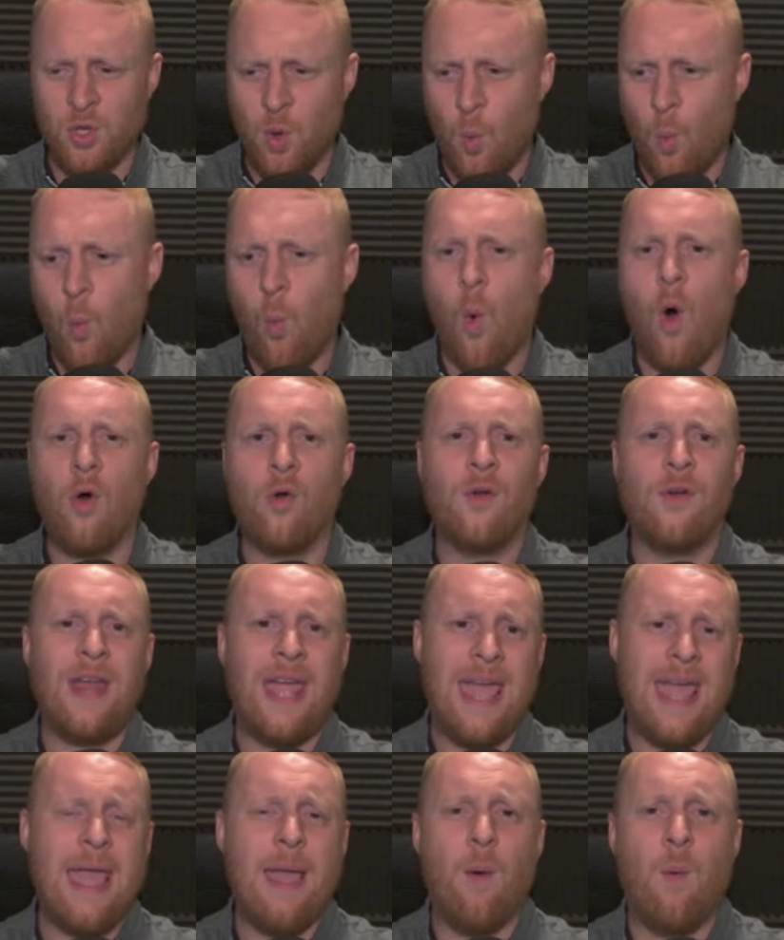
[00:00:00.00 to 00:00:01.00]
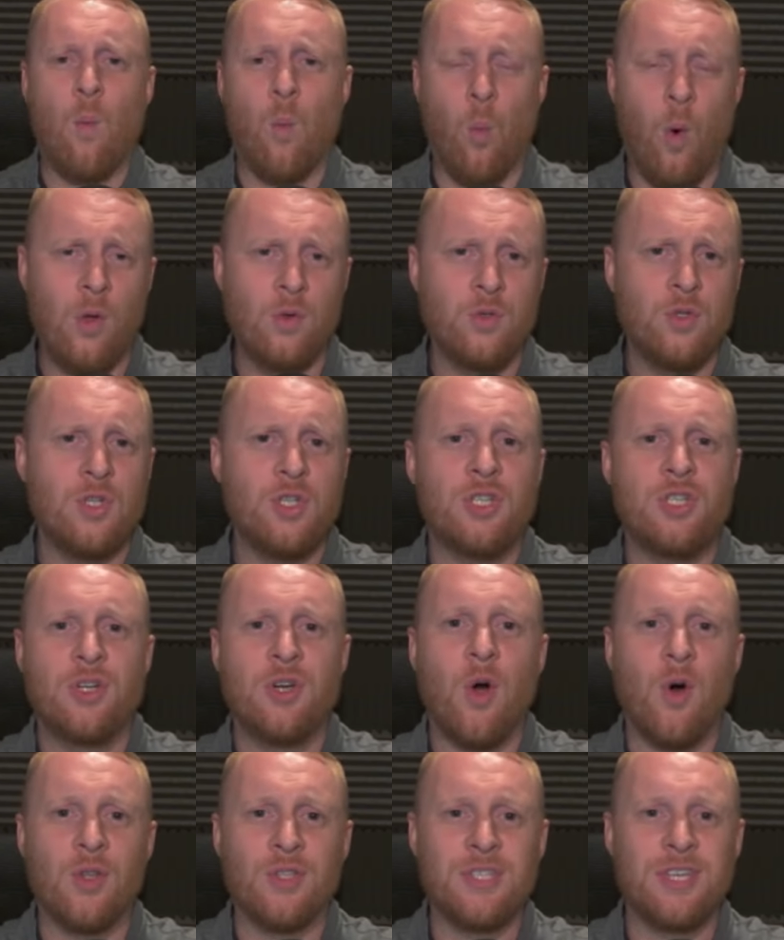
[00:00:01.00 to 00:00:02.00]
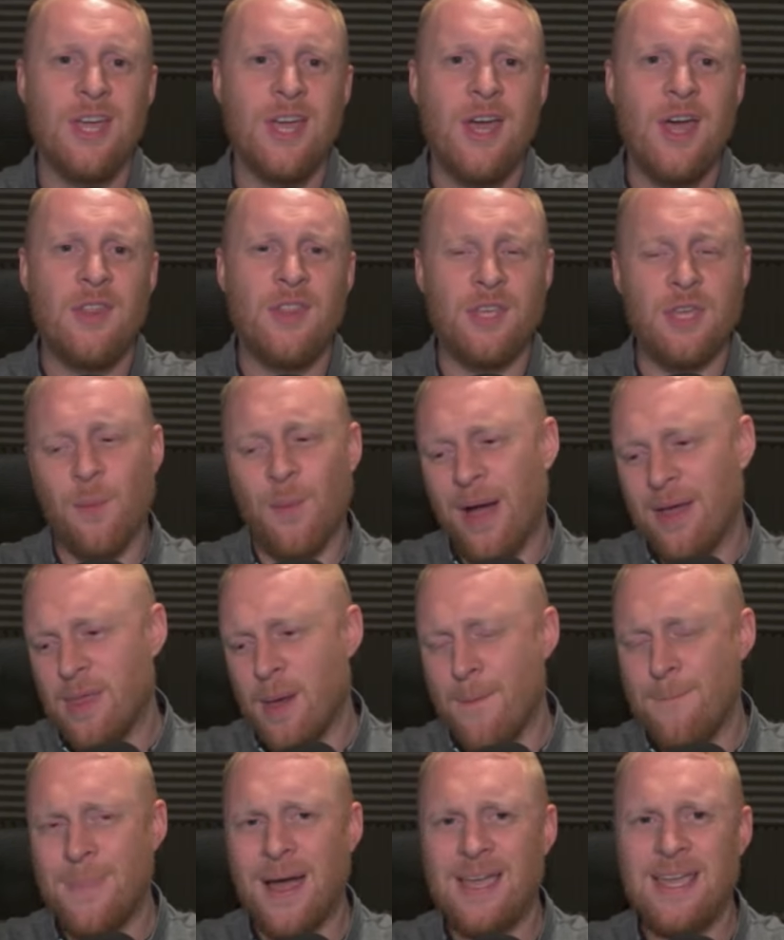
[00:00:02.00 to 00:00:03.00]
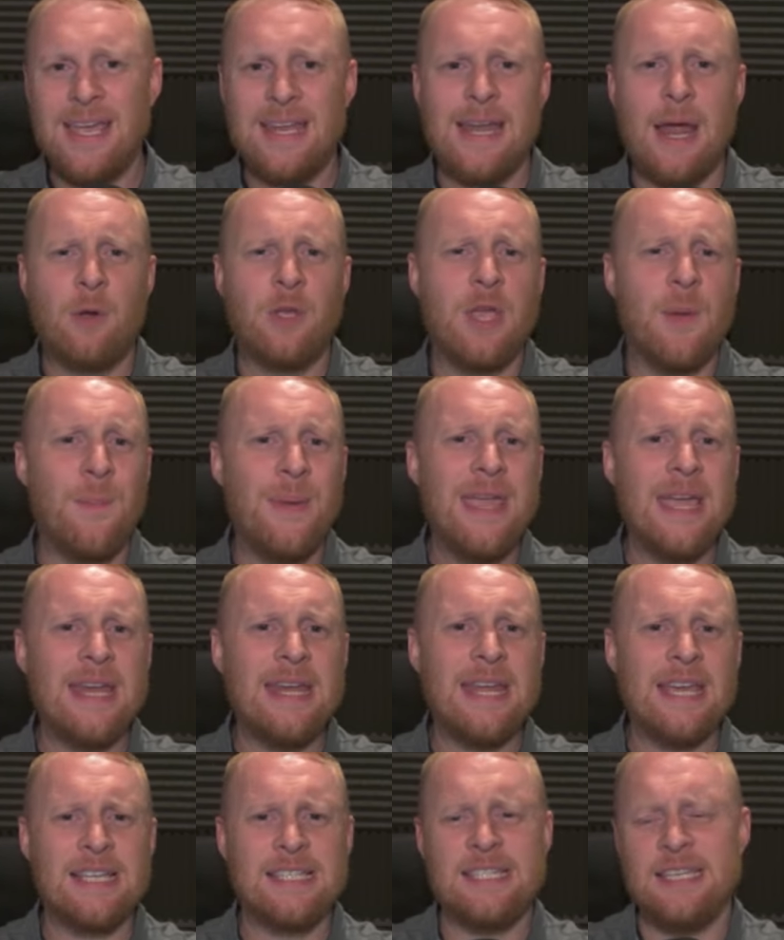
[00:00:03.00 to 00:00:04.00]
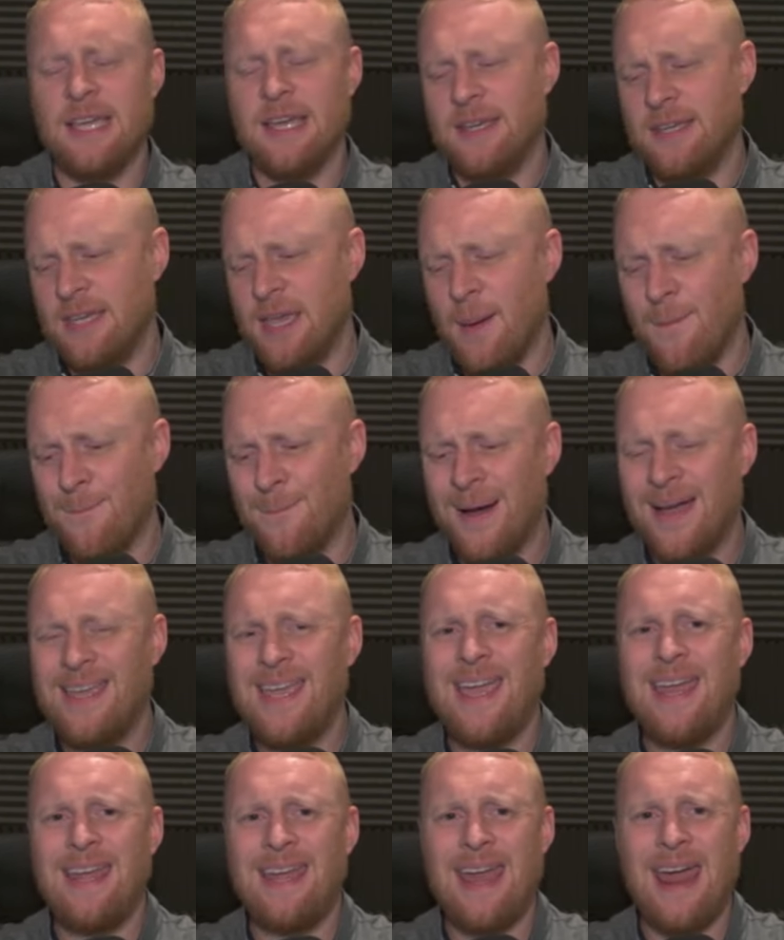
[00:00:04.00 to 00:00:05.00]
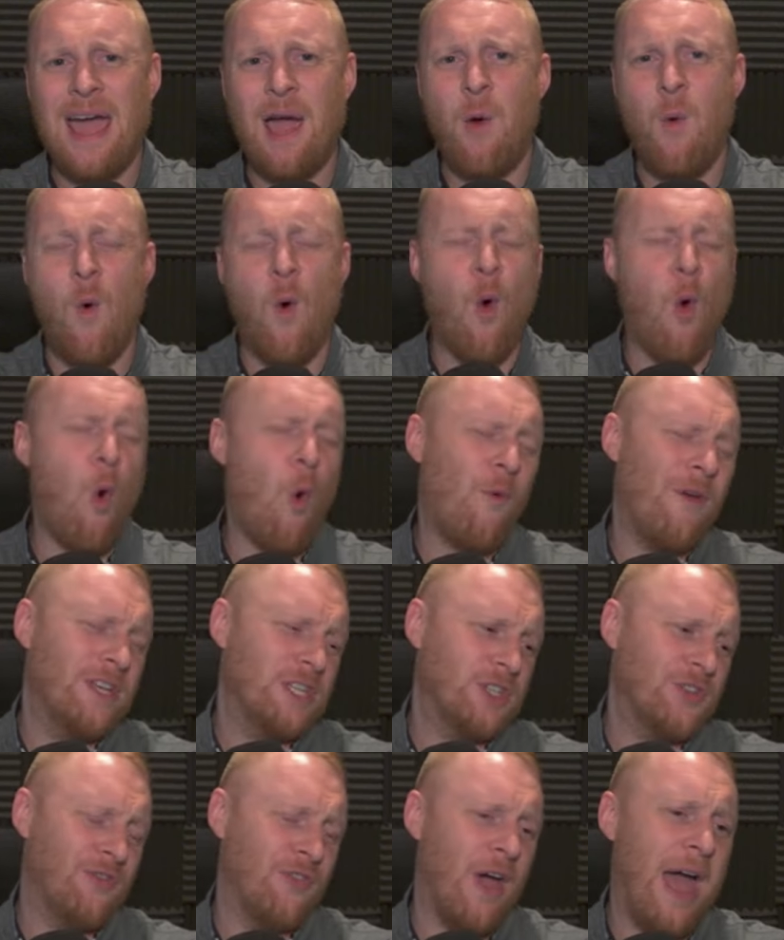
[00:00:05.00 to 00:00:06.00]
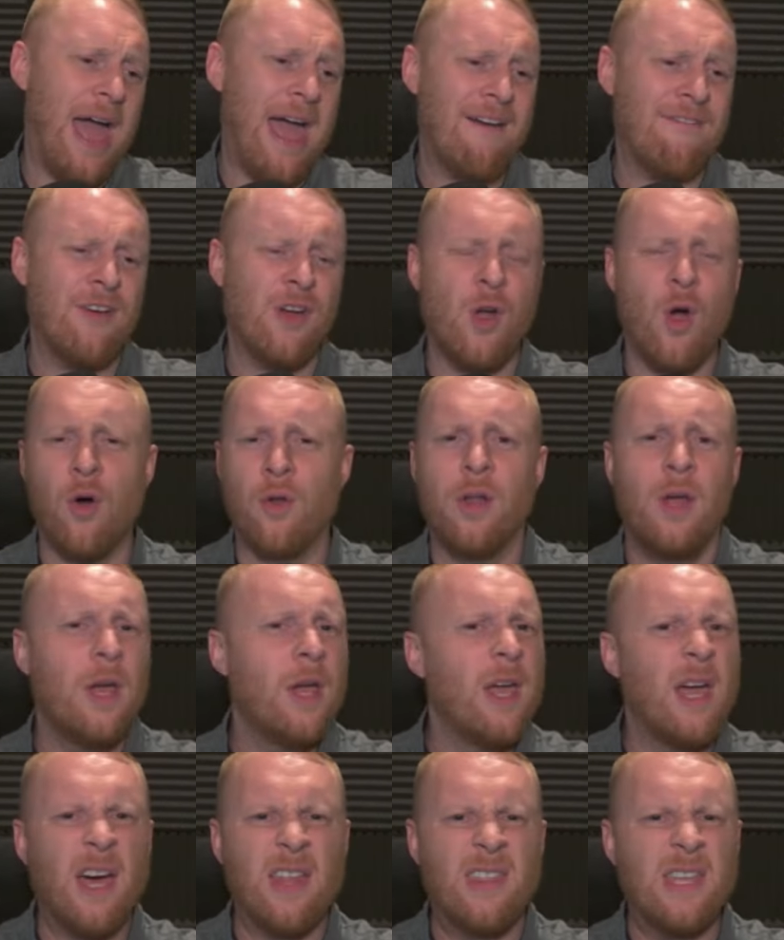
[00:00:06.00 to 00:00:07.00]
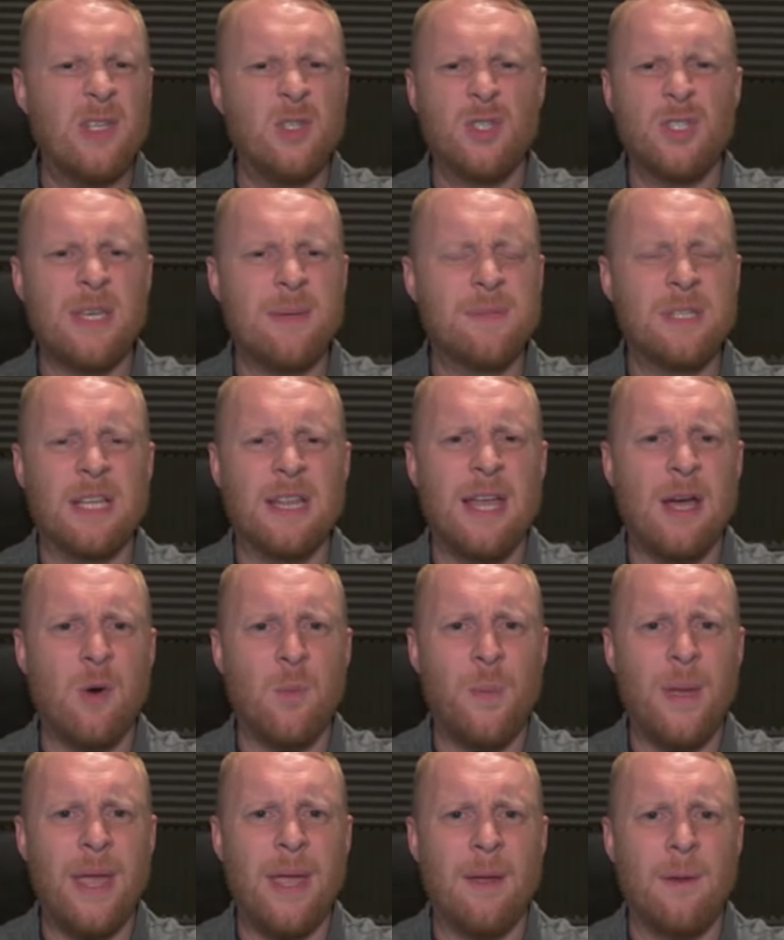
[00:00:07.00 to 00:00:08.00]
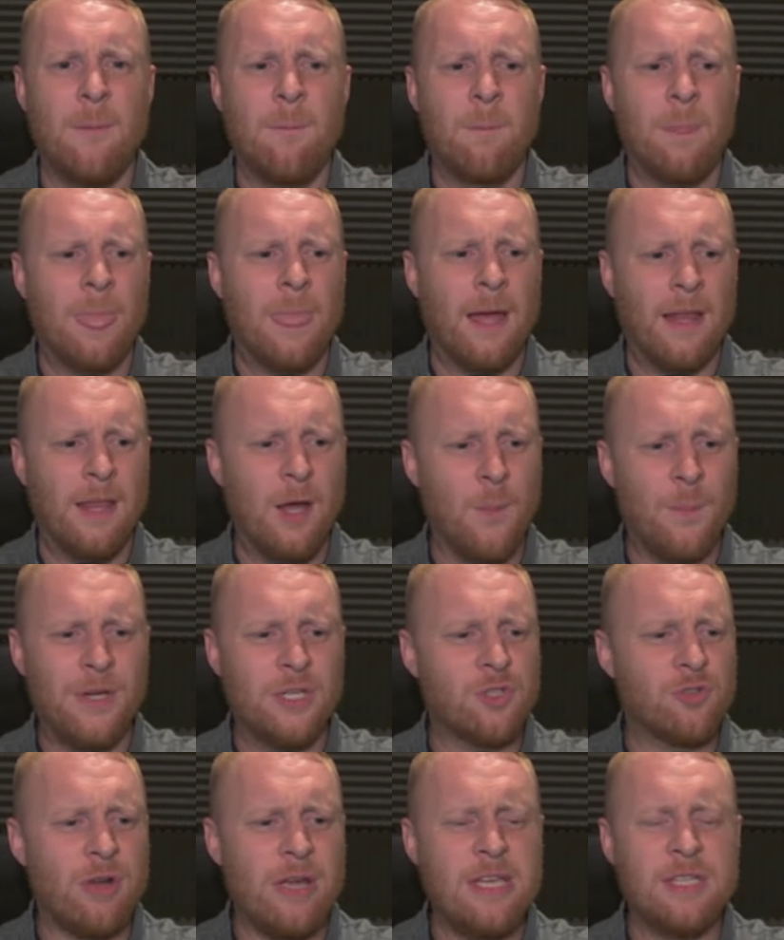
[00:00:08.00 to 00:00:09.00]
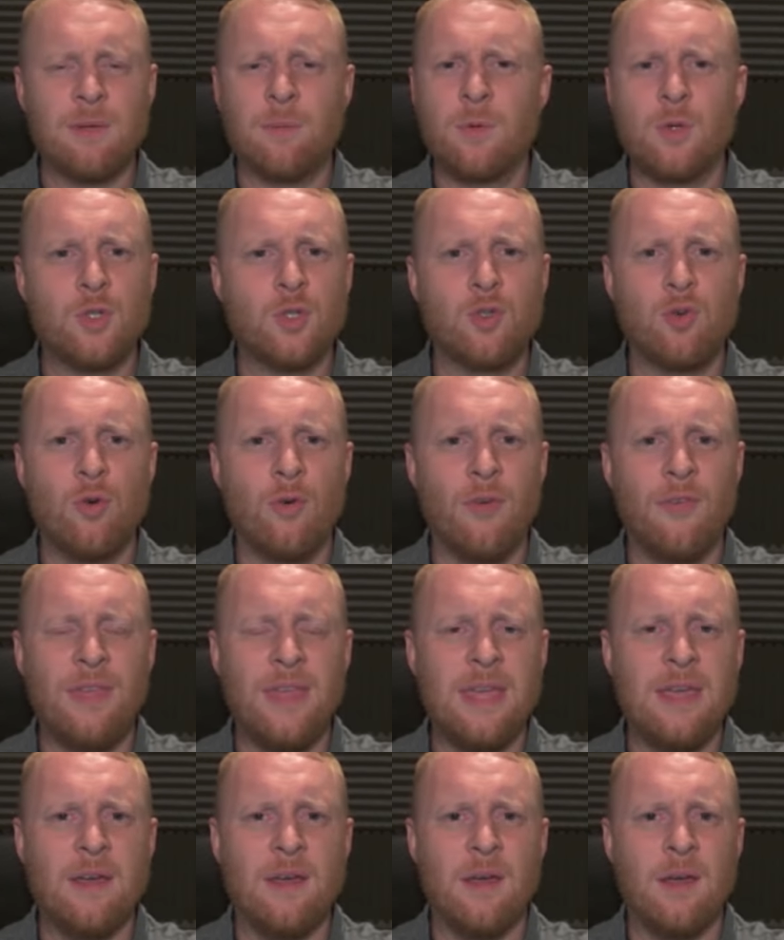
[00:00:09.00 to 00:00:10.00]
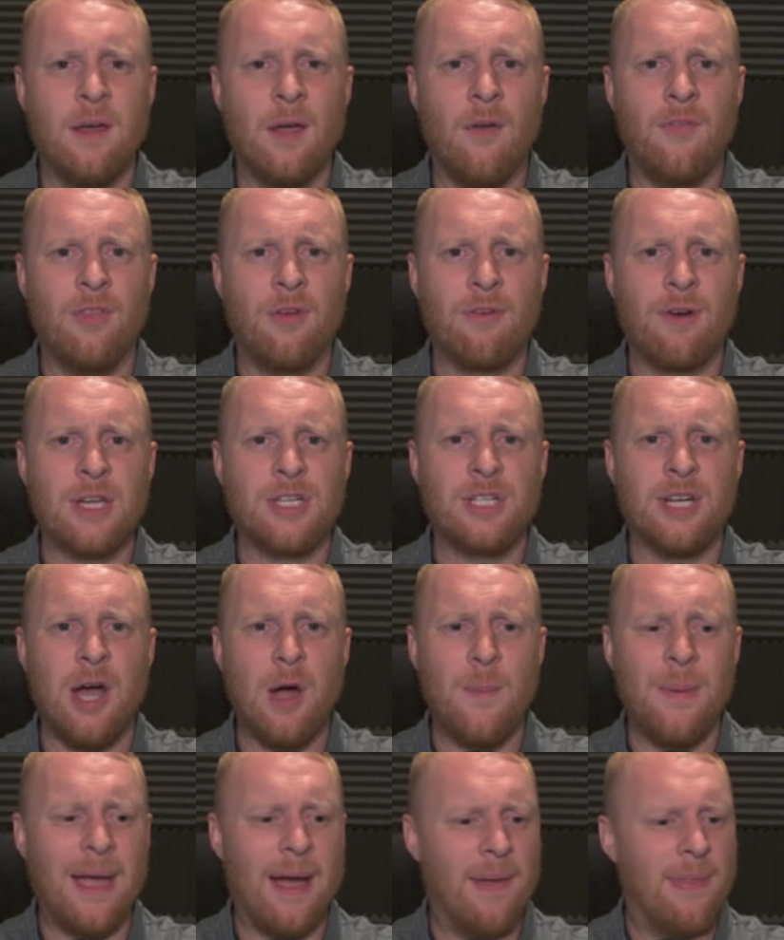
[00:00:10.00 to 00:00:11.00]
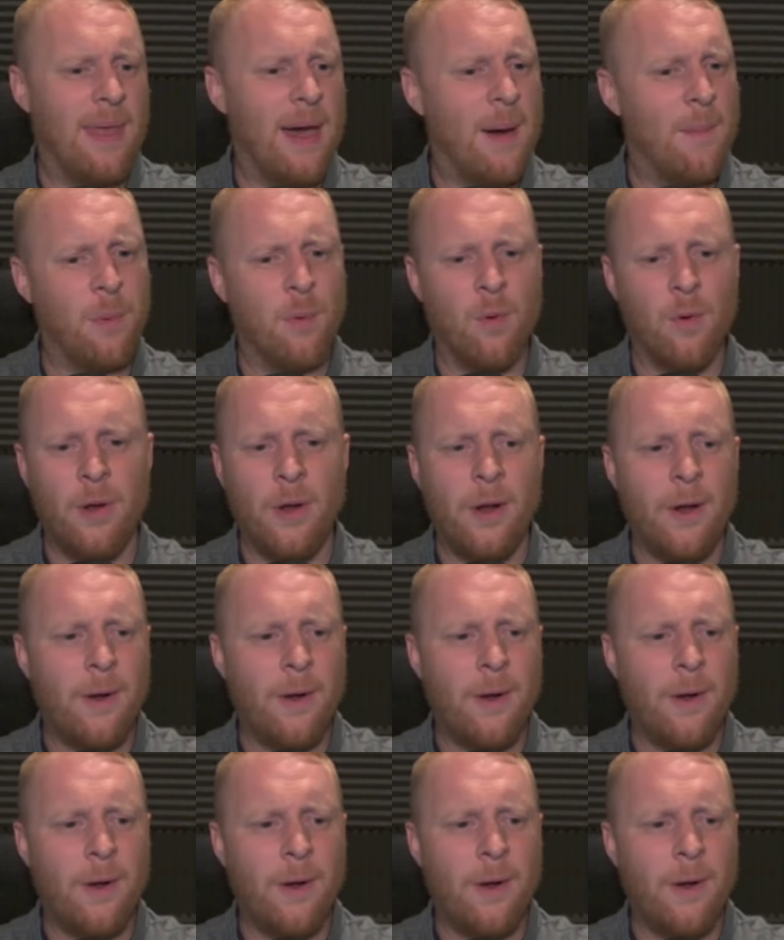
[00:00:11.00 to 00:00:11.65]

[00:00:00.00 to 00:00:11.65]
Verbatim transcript: a one hit, one shot that you either buy it now, you beat Elixir, you buy it now, or it's forever gone. I think just seems a little bit, a little bit strange. I'm not sure of the uh, of the rationale behind that, but.